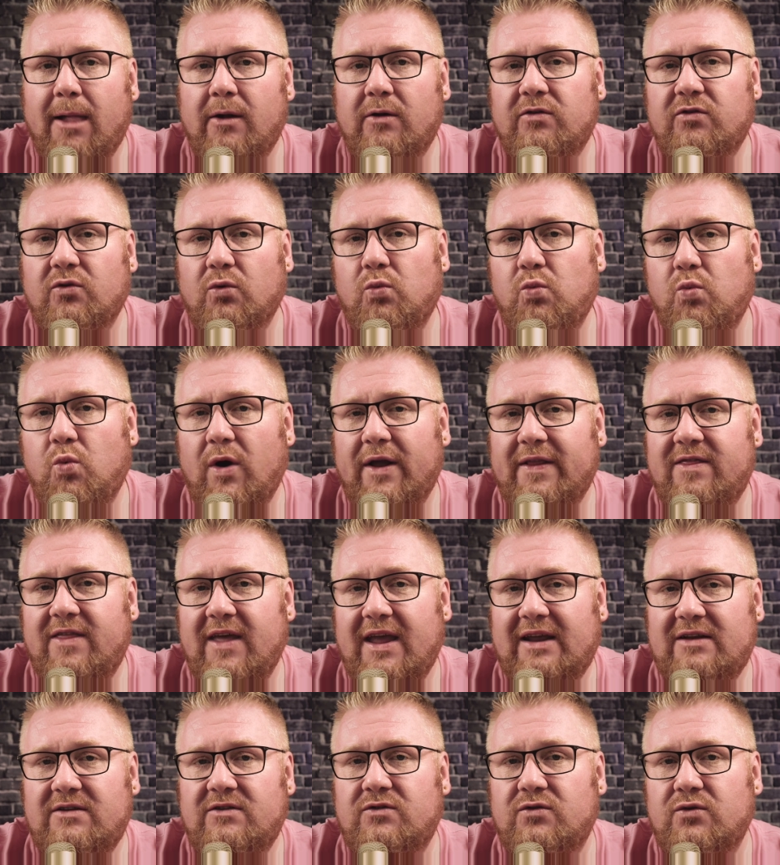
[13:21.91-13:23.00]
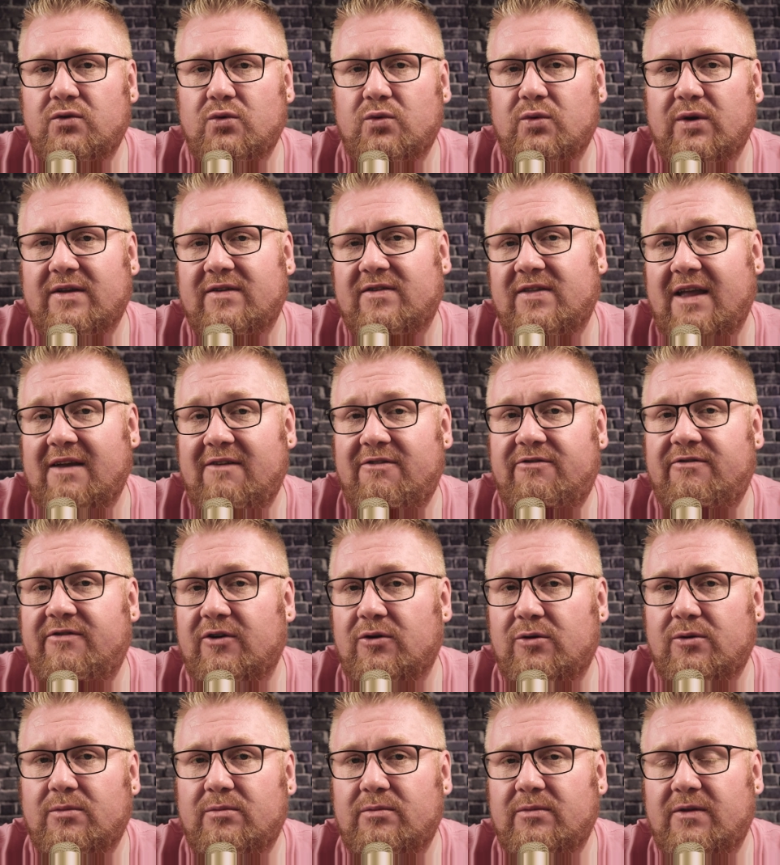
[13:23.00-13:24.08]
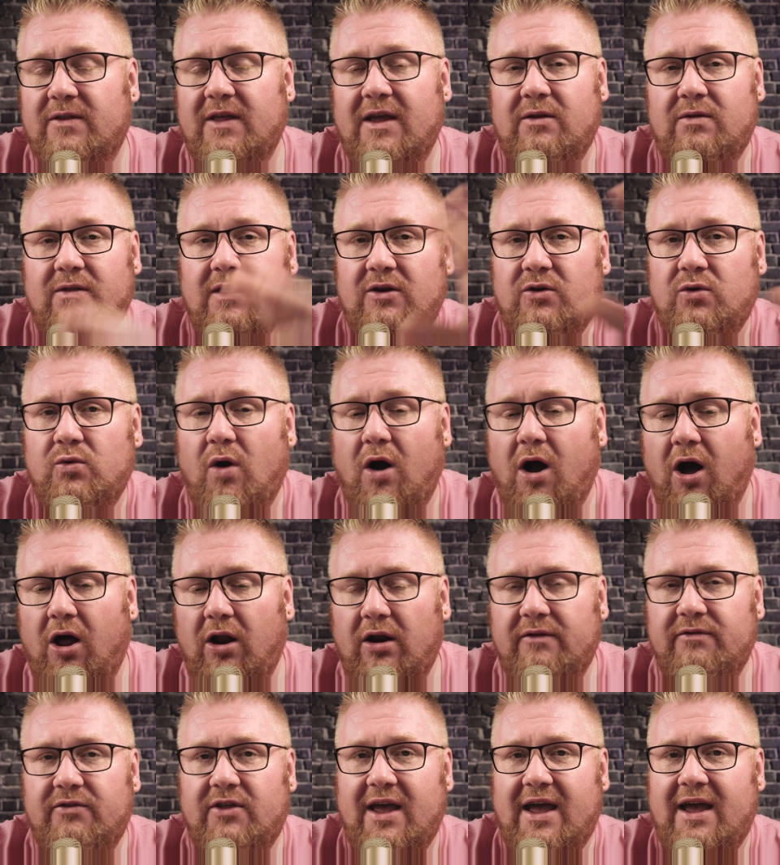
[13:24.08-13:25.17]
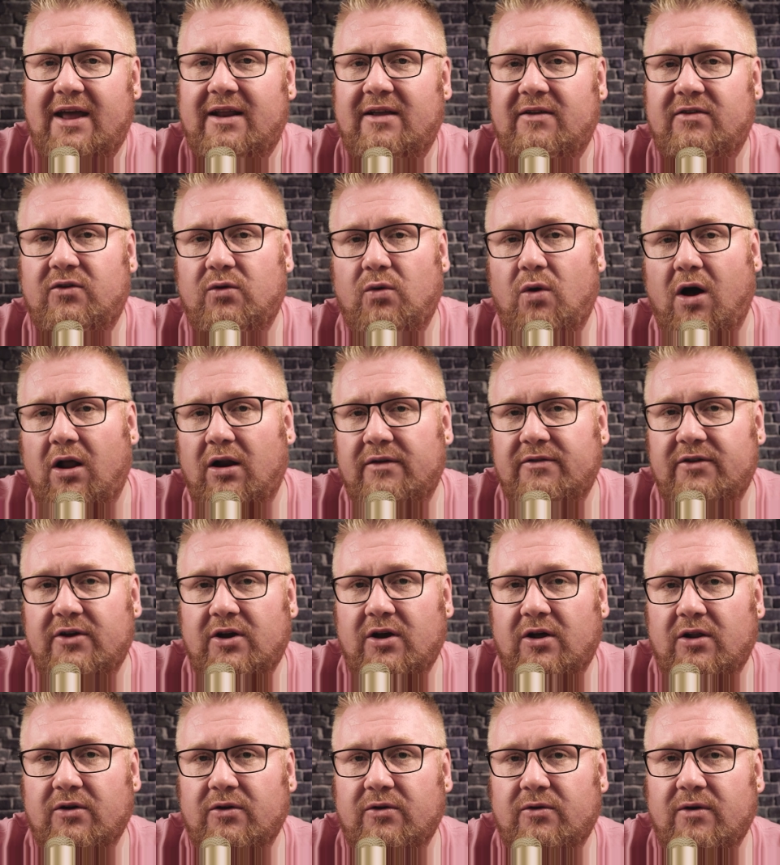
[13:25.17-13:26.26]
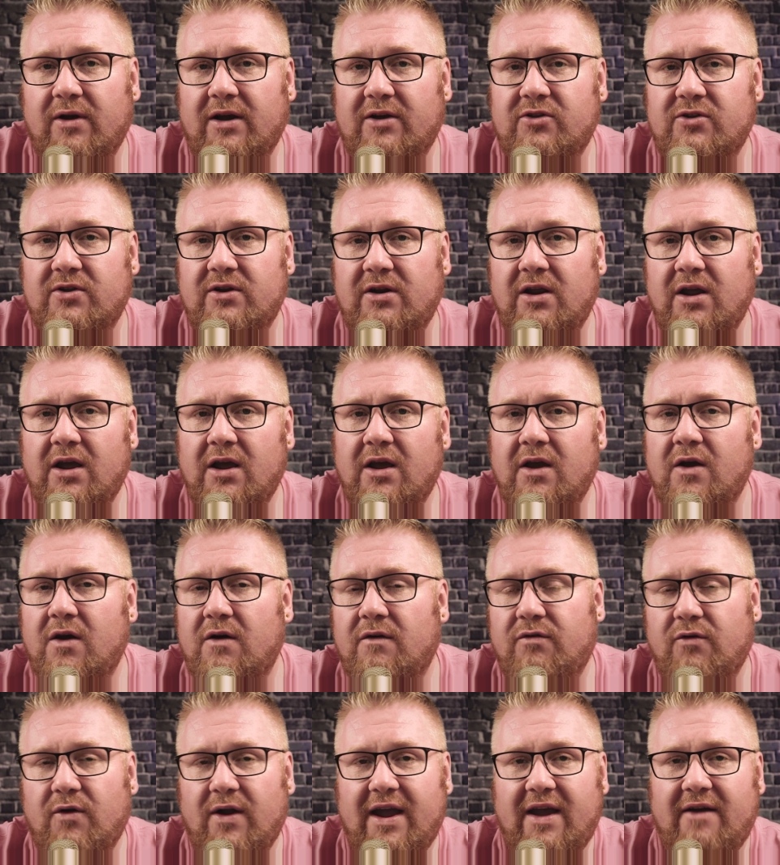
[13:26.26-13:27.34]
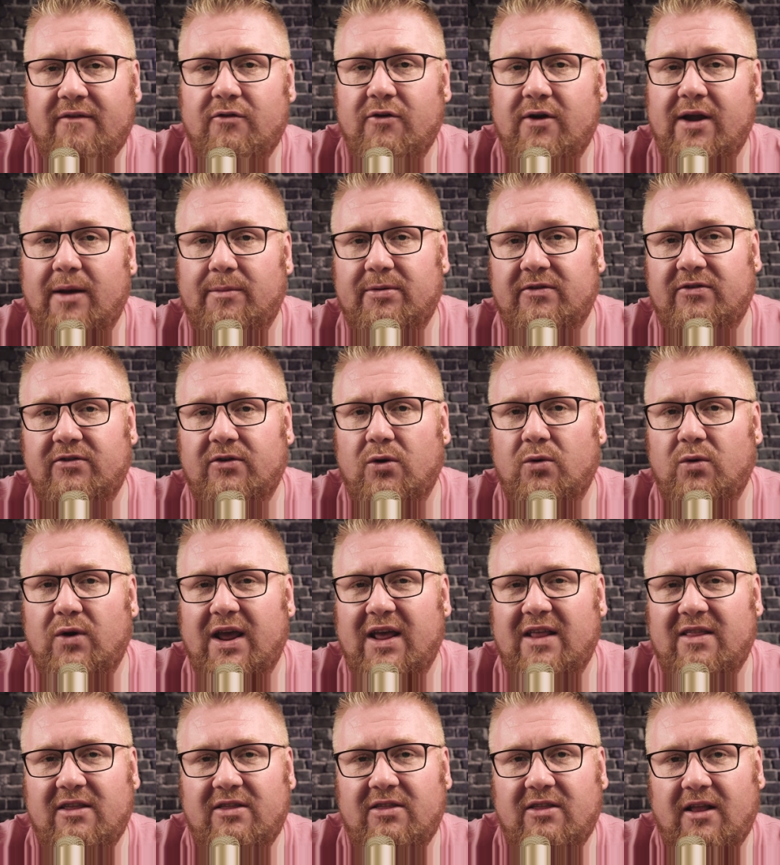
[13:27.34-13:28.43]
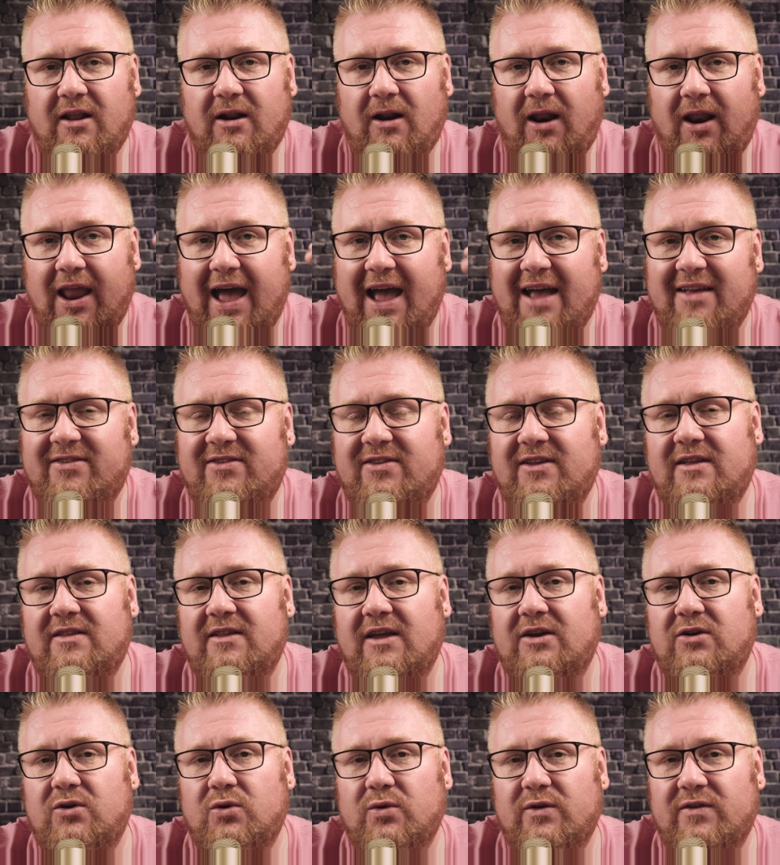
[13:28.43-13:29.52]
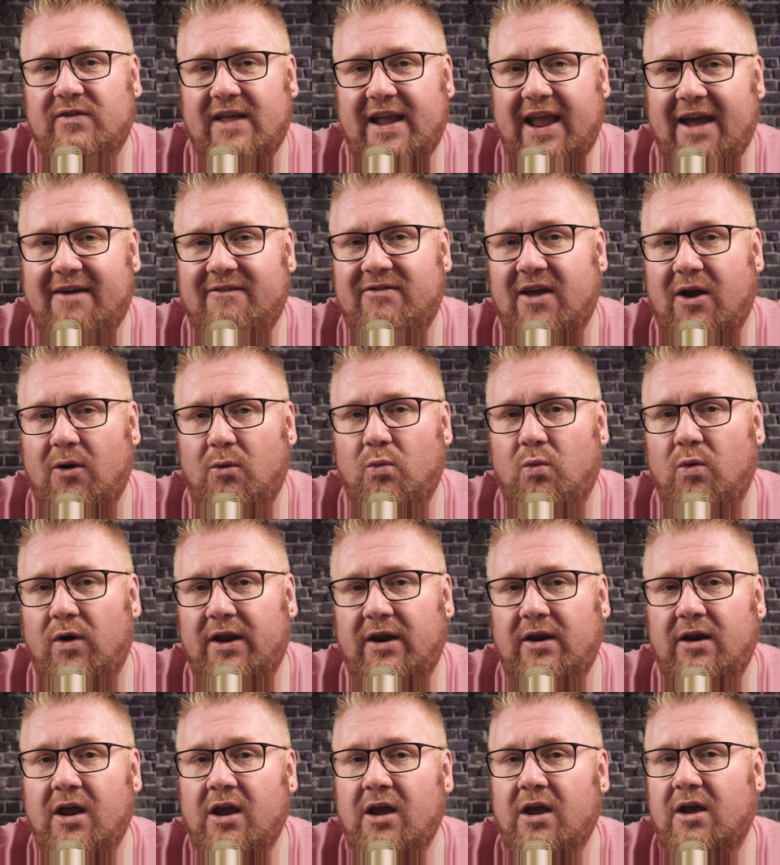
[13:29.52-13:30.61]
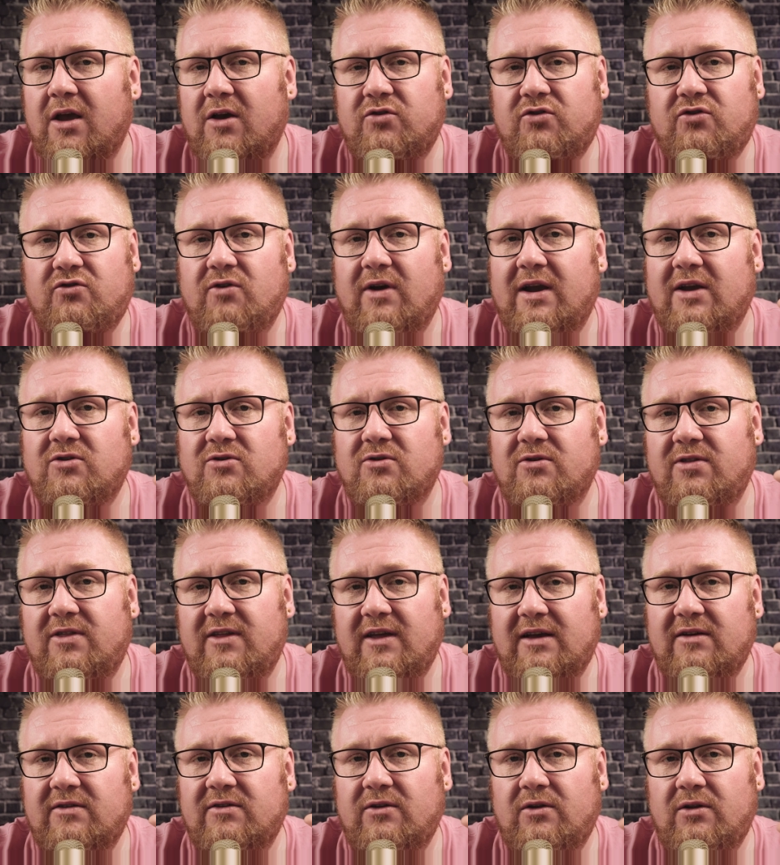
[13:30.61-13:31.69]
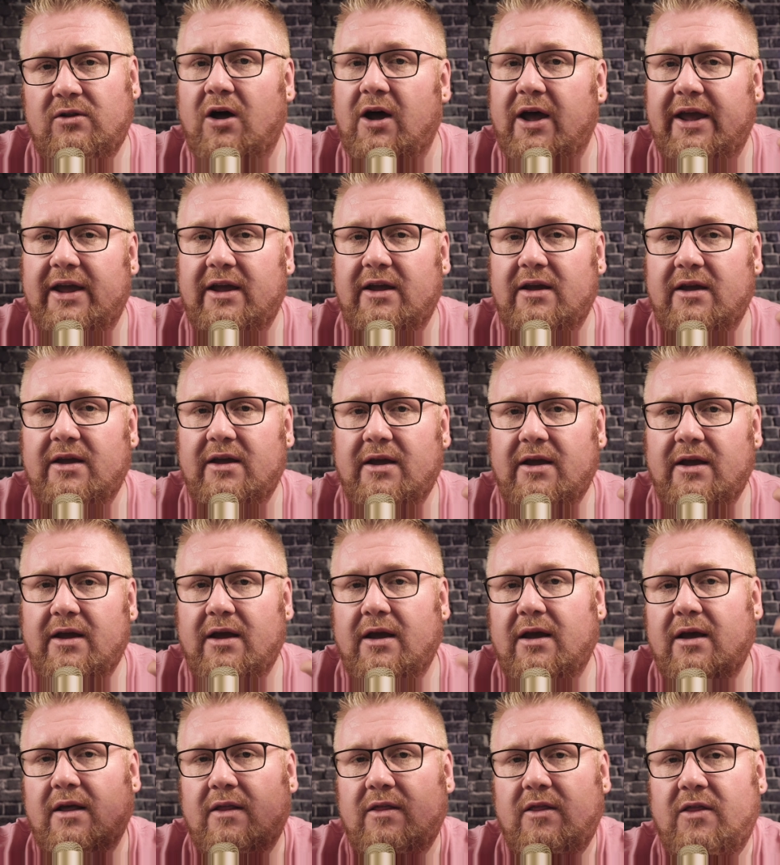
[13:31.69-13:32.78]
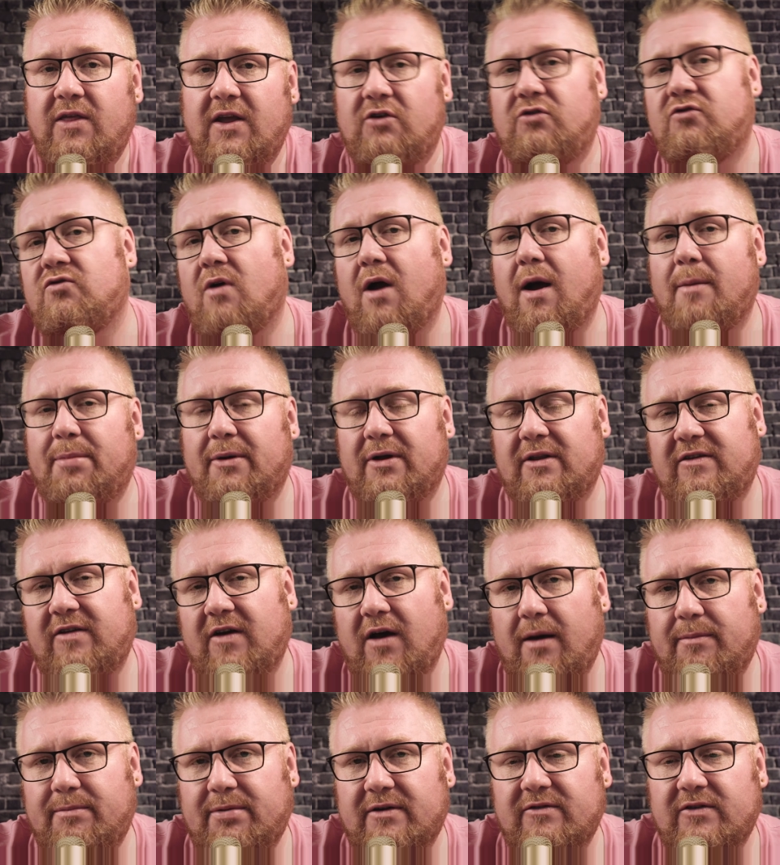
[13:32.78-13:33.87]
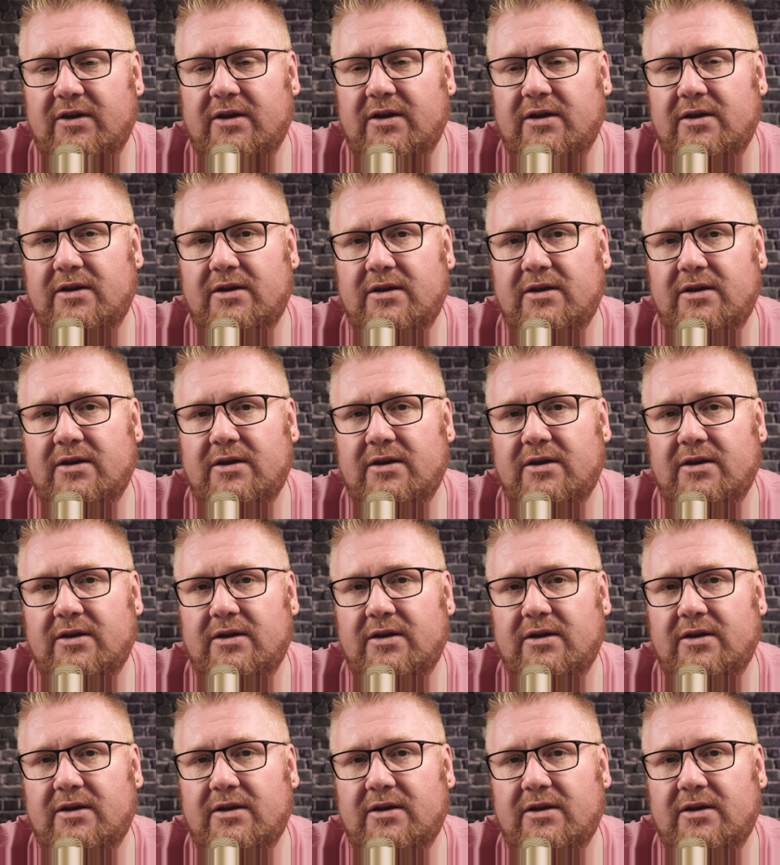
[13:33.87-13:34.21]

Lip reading: So what they do is they do all of the edits, do all of the color correction for every episode, and then the last thing they do is they have that one Stranger Things LUT that they drop on top of it.